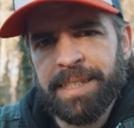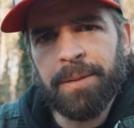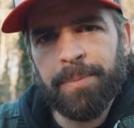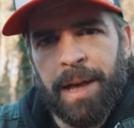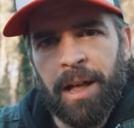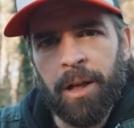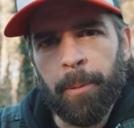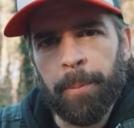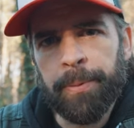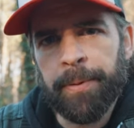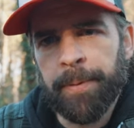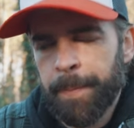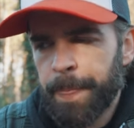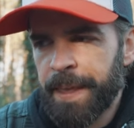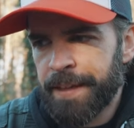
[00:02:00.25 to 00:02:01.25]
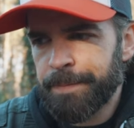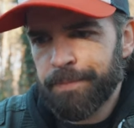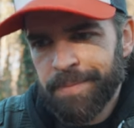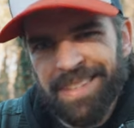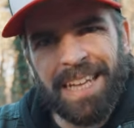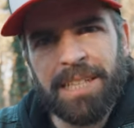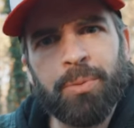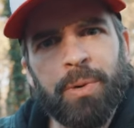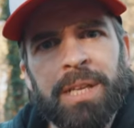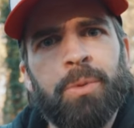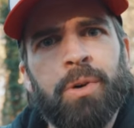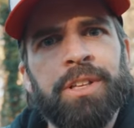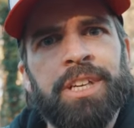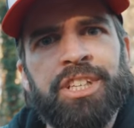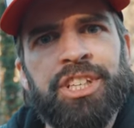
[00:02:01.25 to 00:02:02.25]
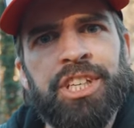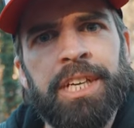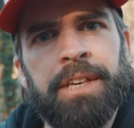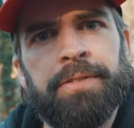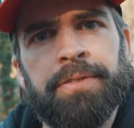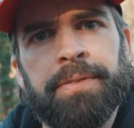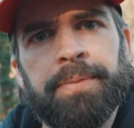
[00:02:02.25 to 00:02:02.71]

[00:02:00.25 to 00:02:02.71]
some help? And that's what I want to achieve.